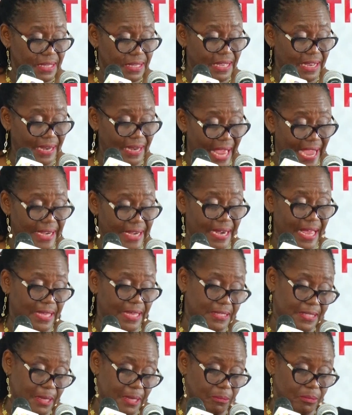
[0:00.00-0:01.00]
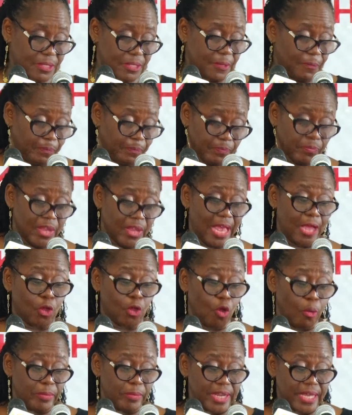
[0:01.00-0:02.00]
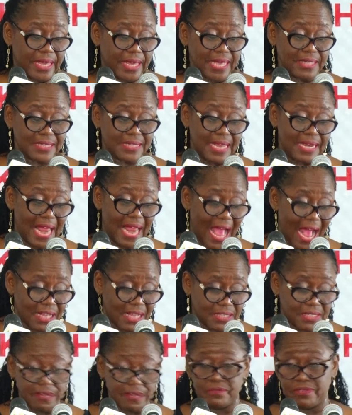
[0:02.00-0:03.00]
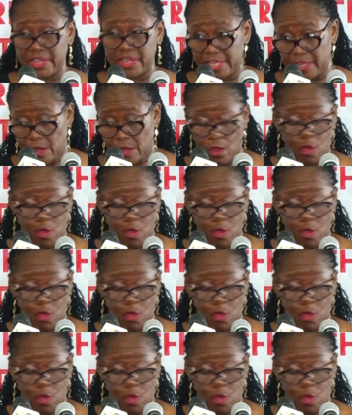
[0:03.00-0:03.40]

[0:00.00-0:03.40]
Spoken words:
line items and communicated actively